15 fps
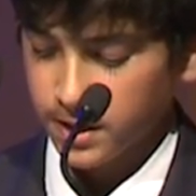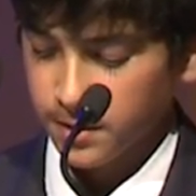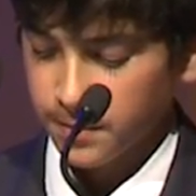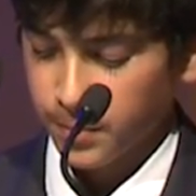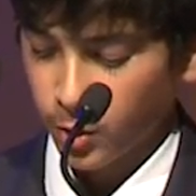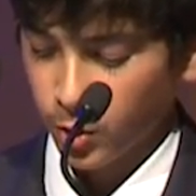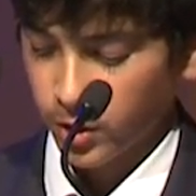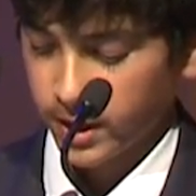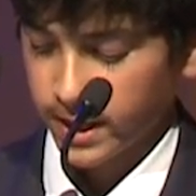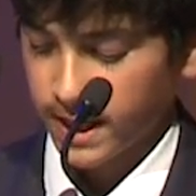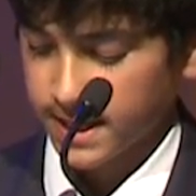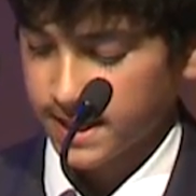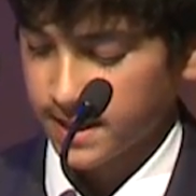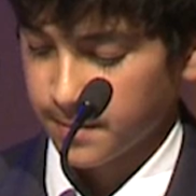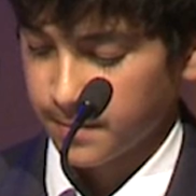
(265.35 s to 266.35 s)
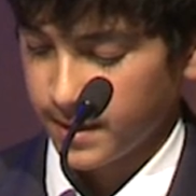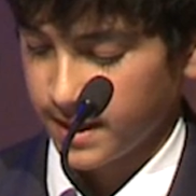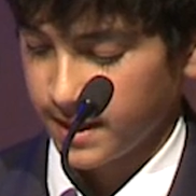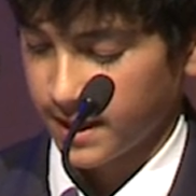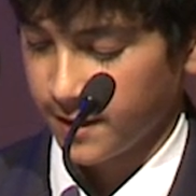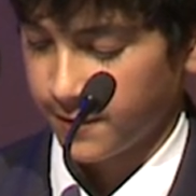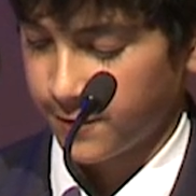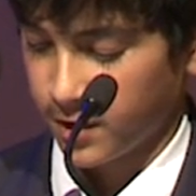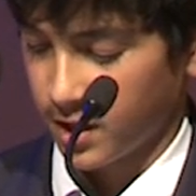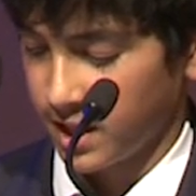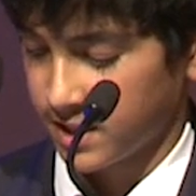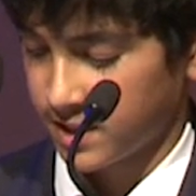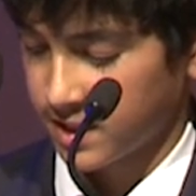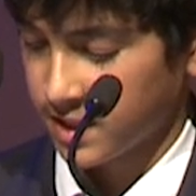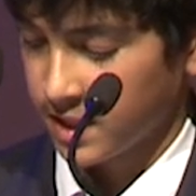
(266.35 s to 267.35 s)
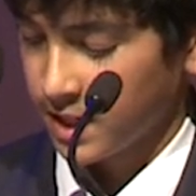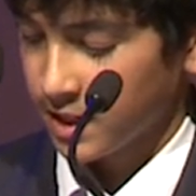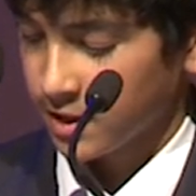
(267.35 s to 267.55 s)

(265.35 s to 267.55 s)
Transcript: supported us and been there for us.